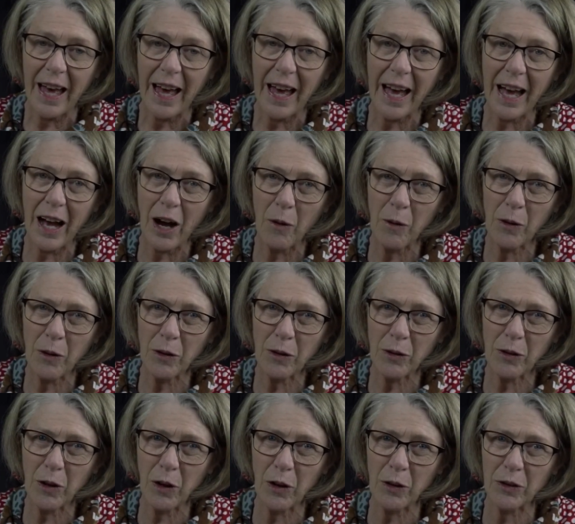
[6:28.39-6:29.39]
How are you
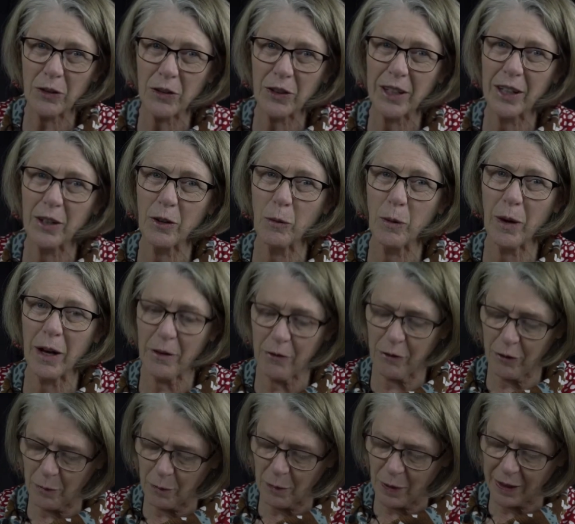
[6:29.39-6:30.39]
going to get away
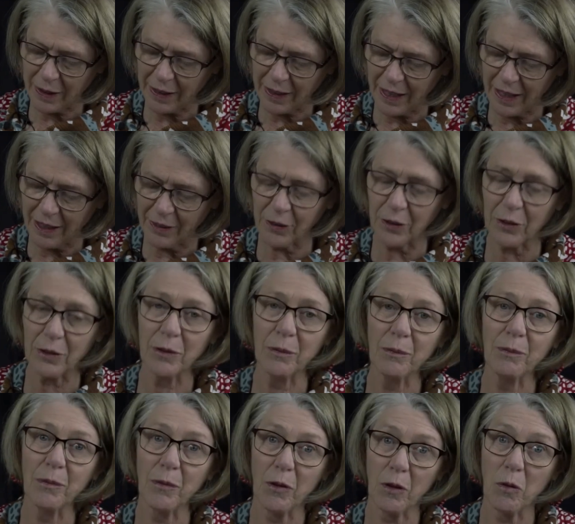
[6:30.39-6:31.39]
from my castle
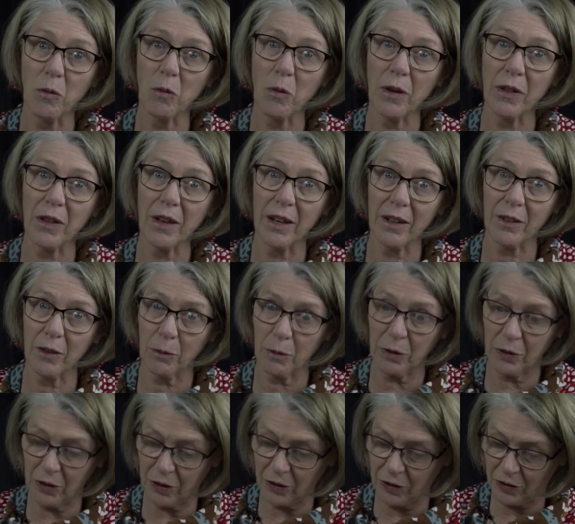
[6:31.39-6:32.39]
without a
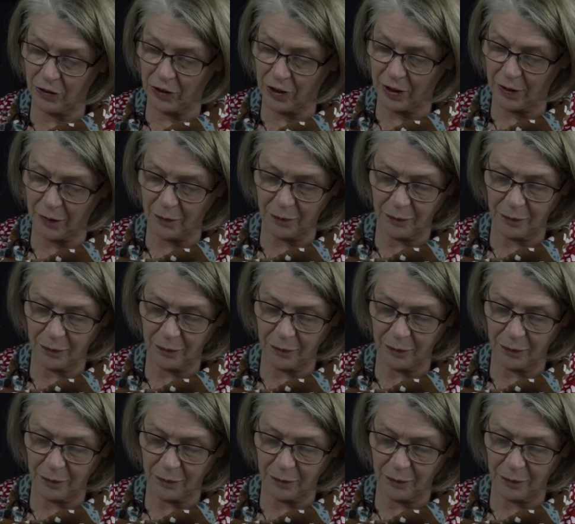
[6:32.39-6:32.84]
wishing chair?